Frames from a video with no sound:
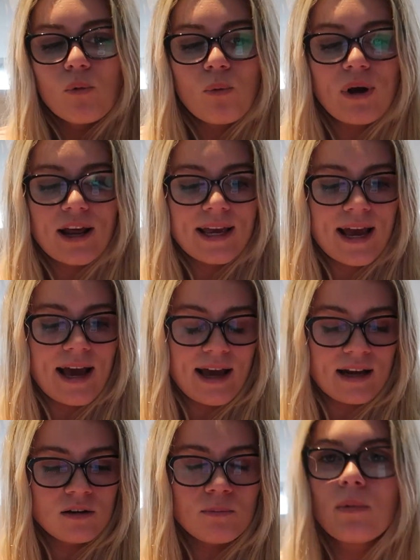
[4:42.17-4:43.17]
when I
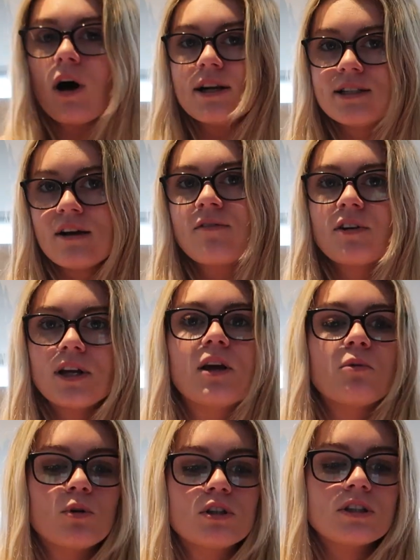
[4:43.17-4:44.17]
can, but I definitely
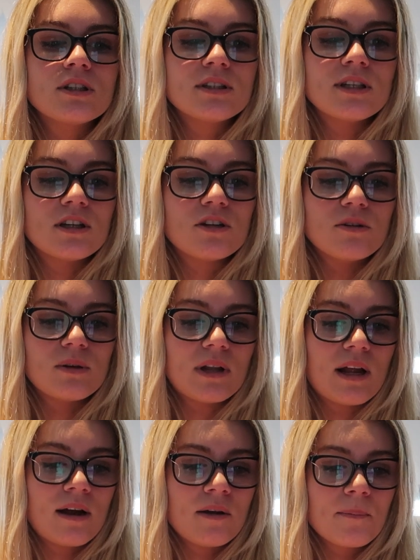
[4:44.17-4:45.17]
would consider doing
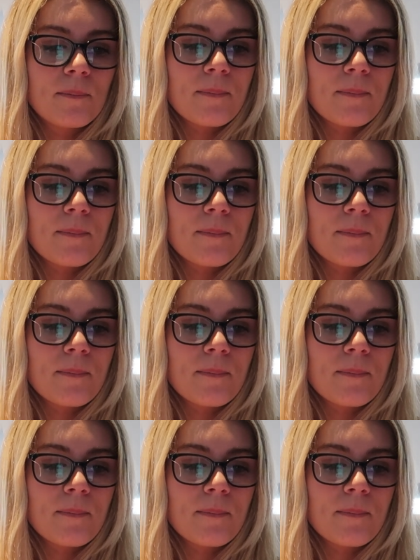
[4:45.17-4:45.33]
that.